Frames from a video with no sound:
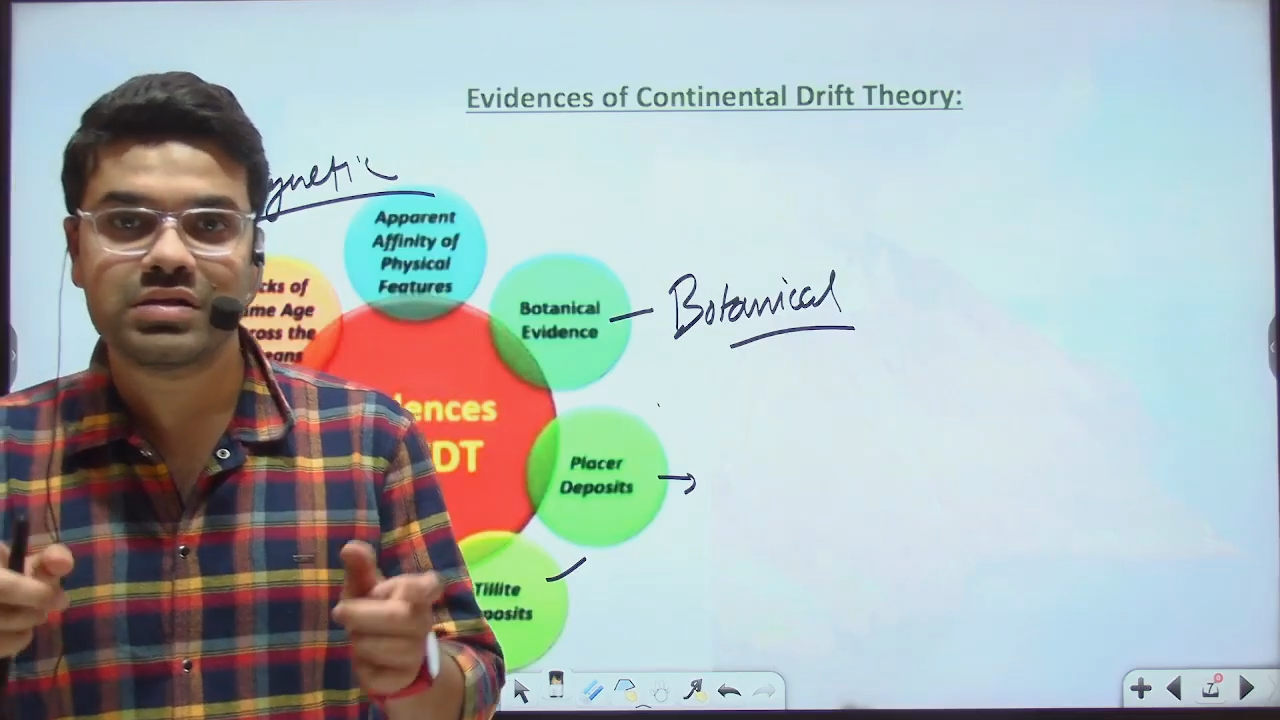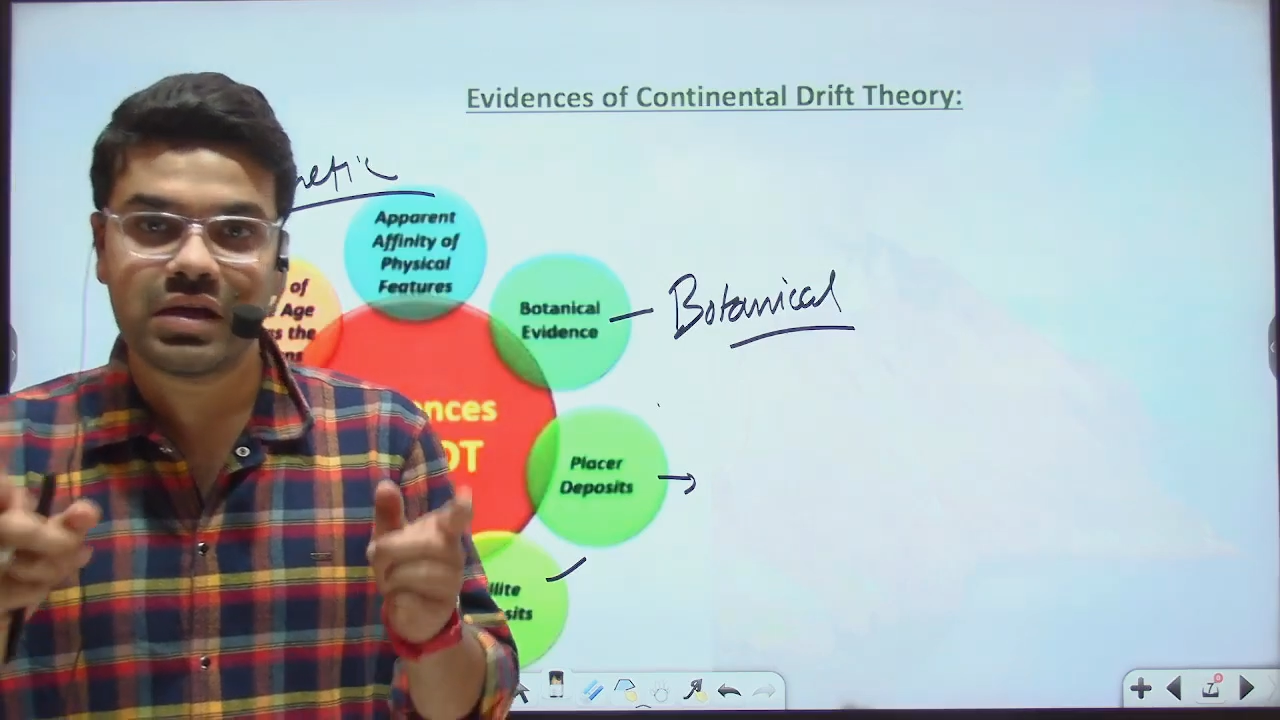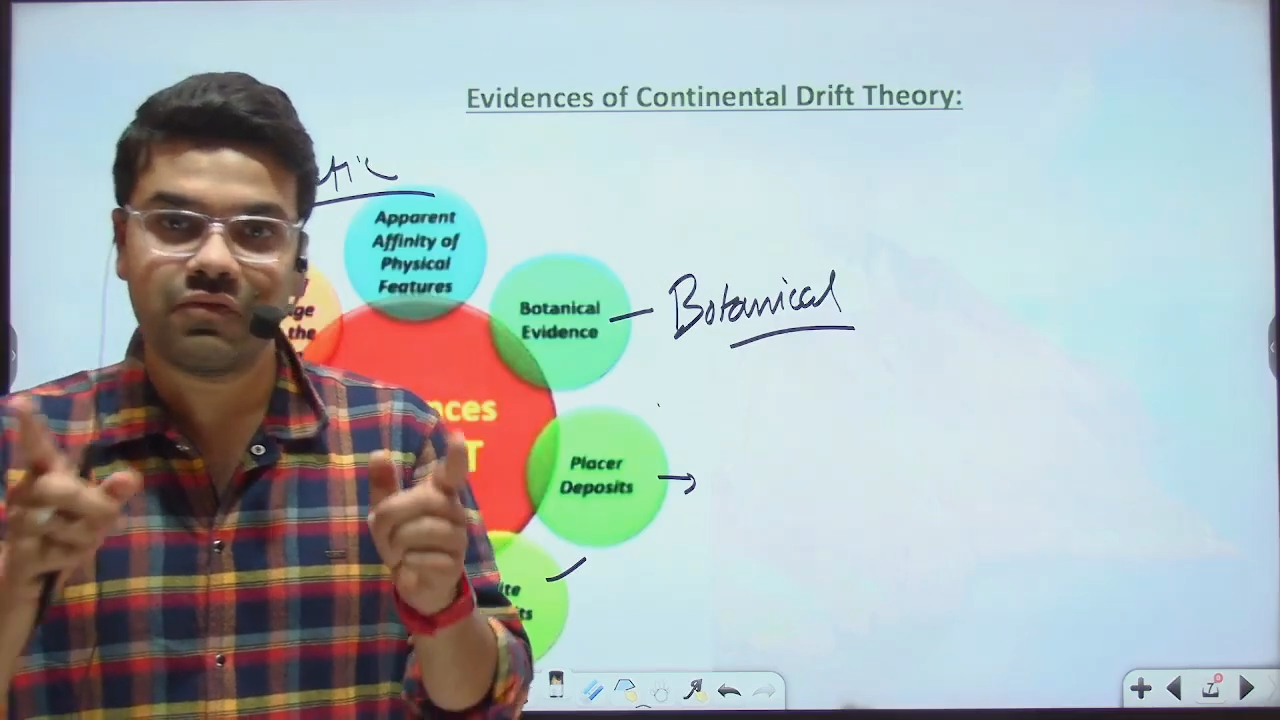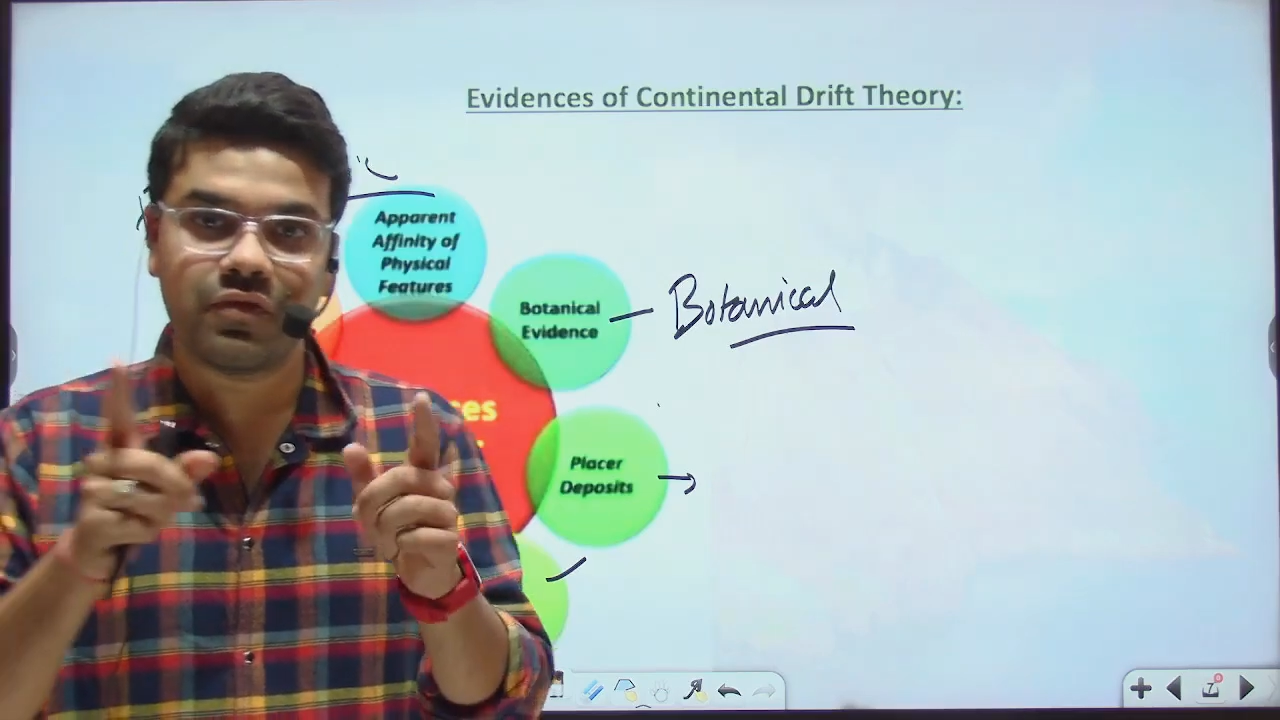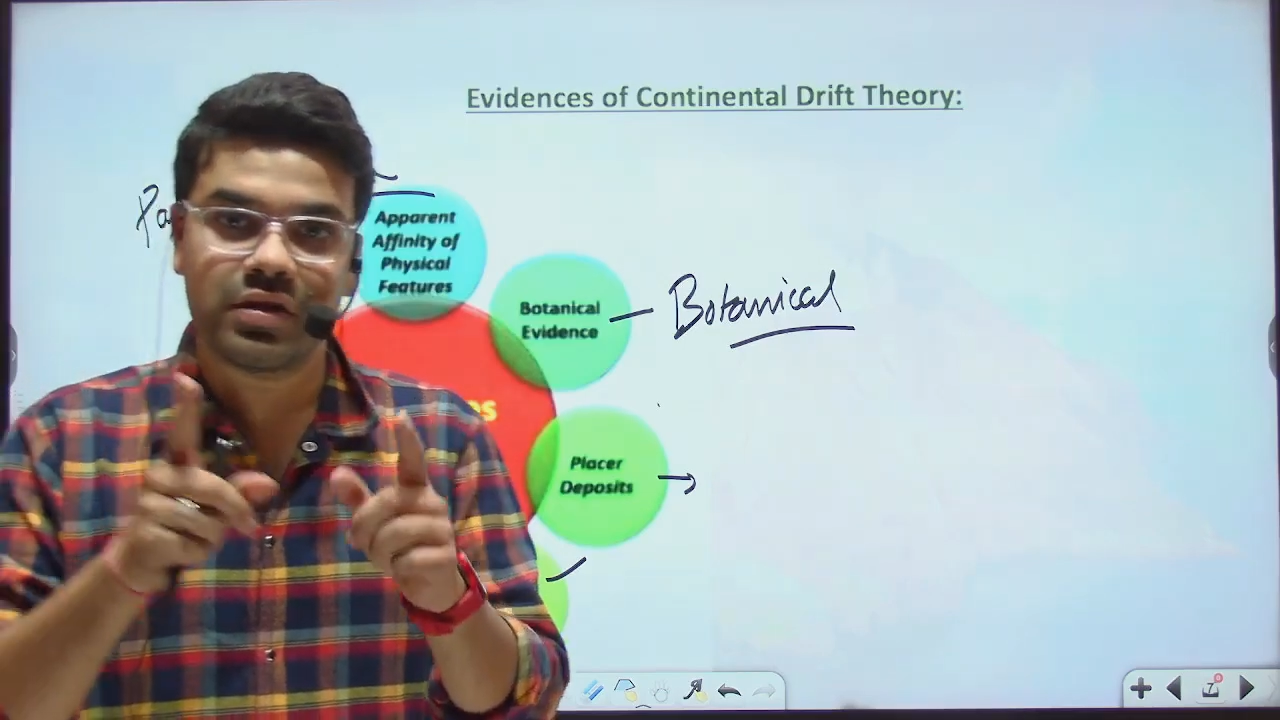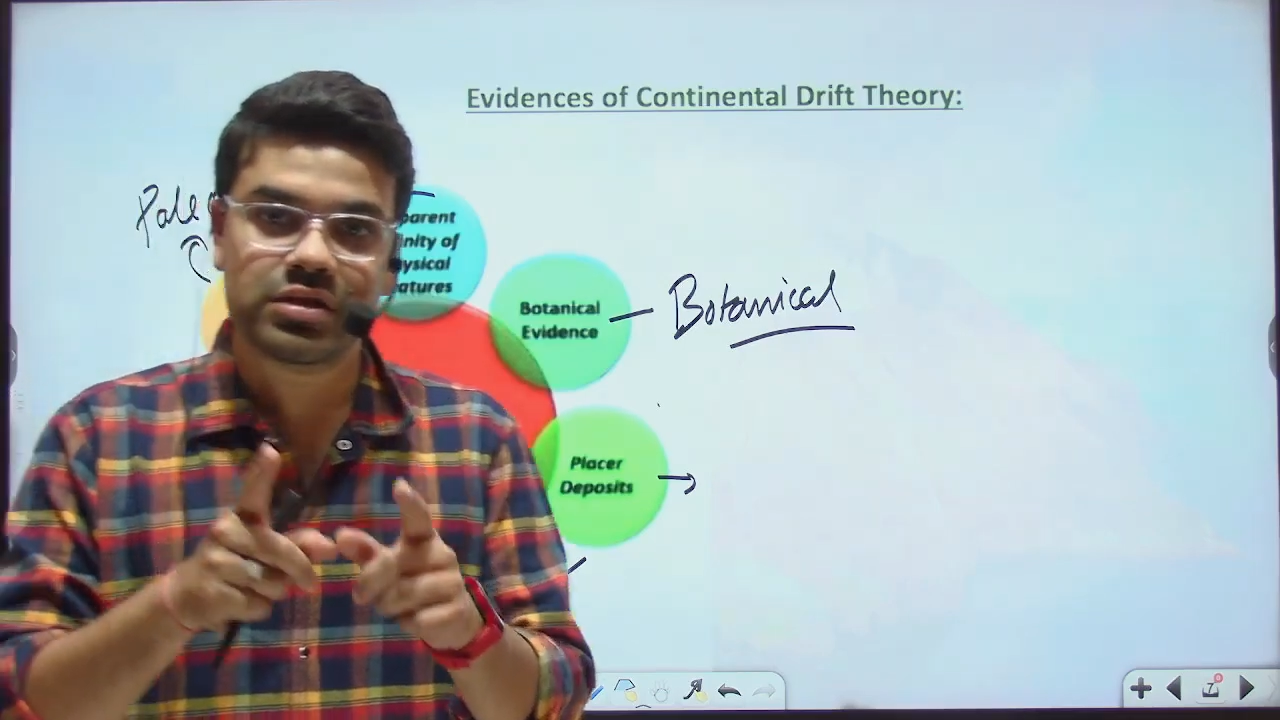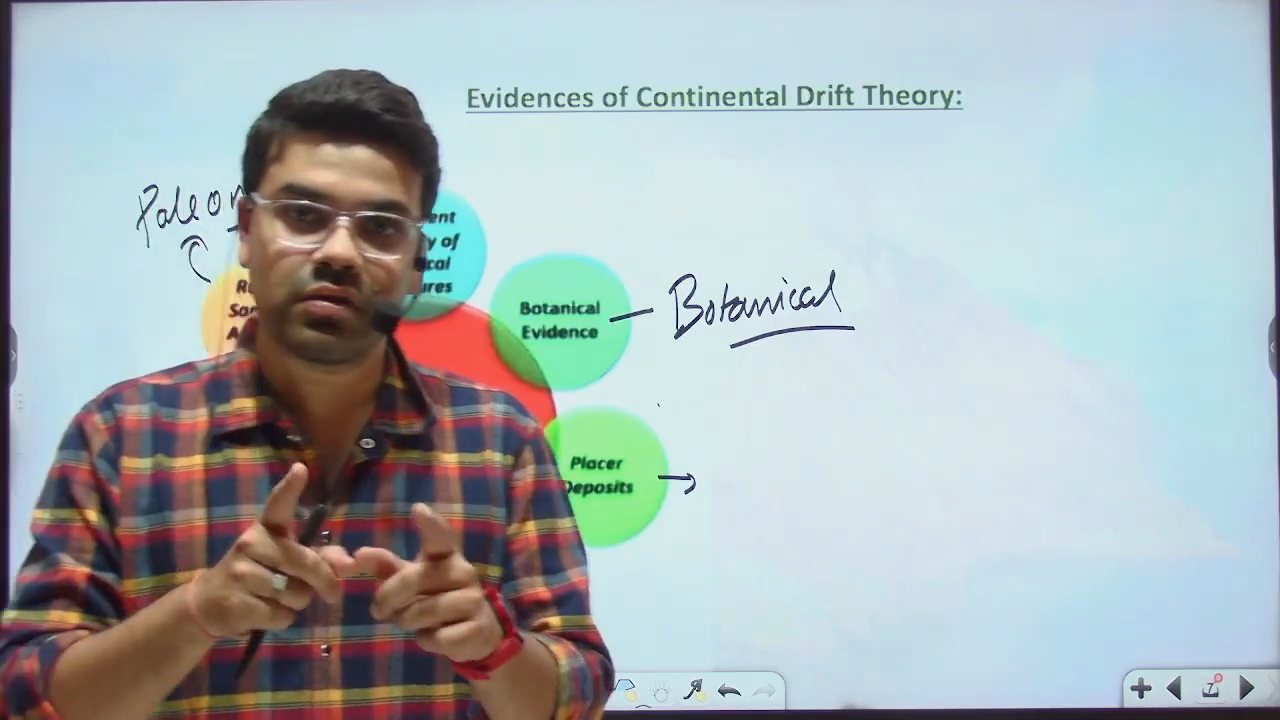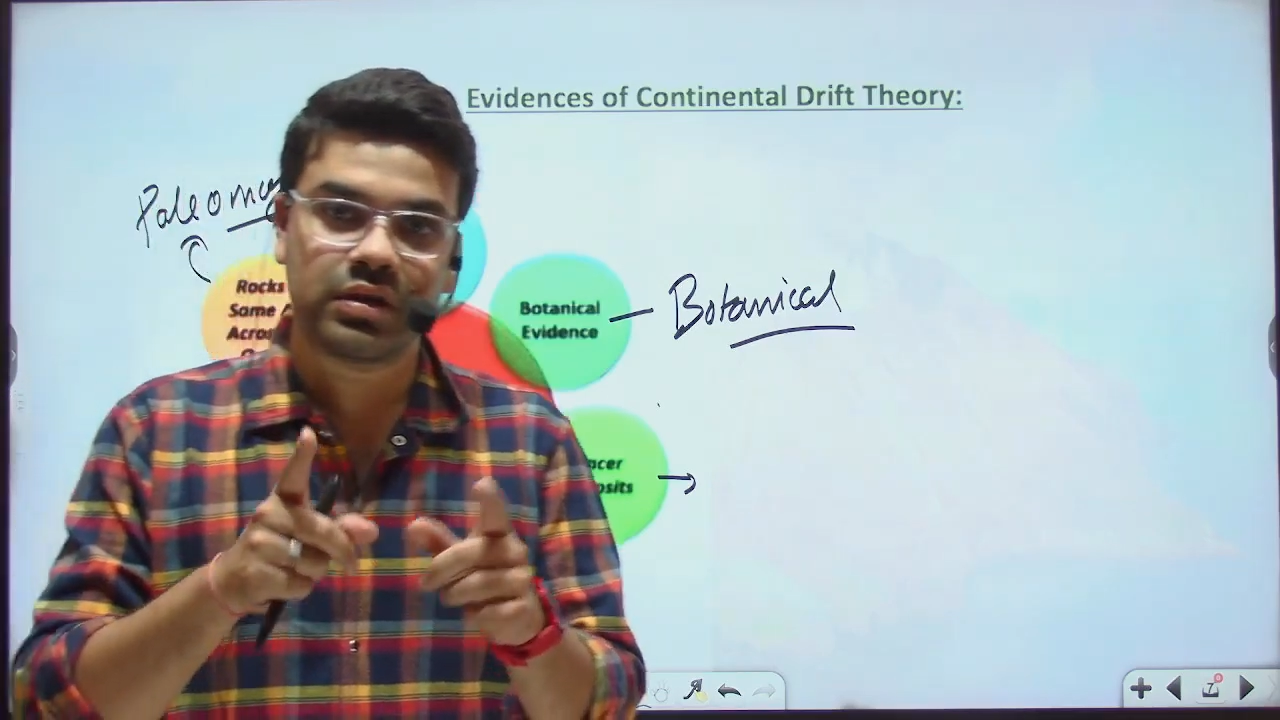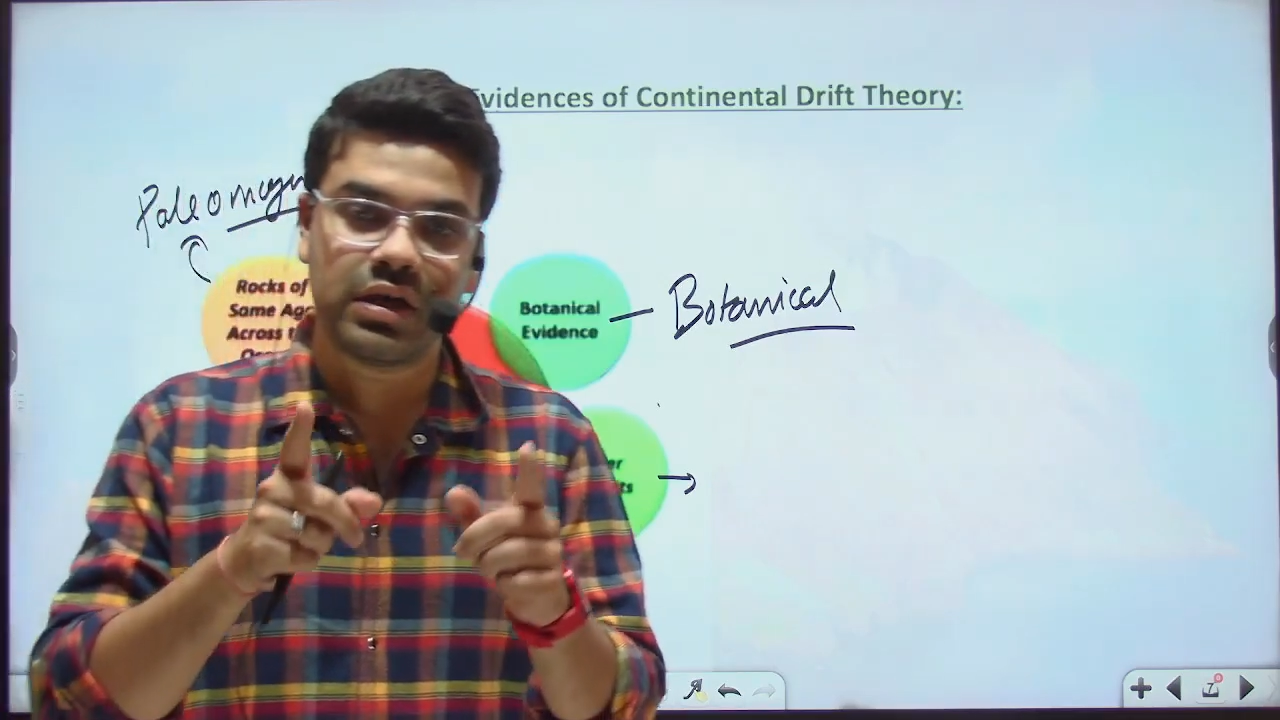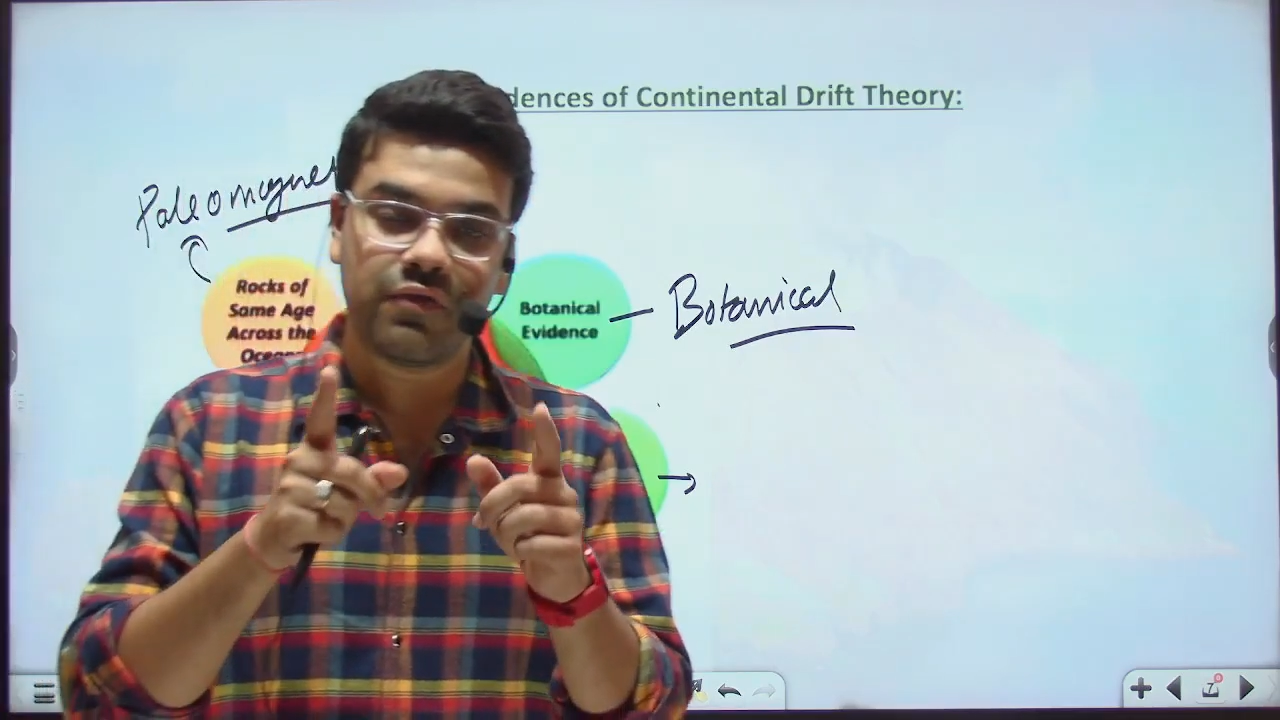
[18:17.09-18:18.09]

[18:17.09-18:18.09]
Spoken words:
were